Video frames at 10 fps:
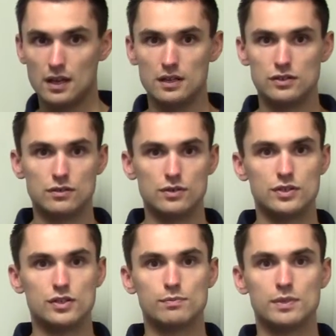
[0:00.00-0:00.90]
is to
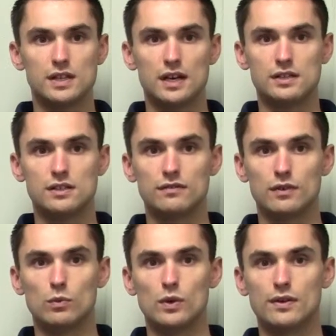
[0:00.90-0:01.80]
reduce potential for
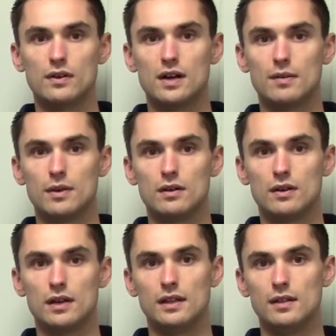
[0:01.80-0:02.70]
water
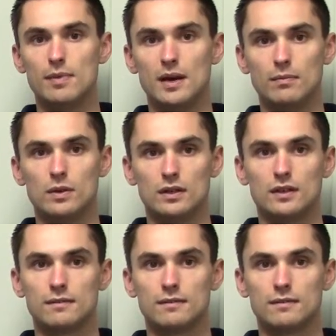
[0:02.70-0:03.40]
hammer in the pipework.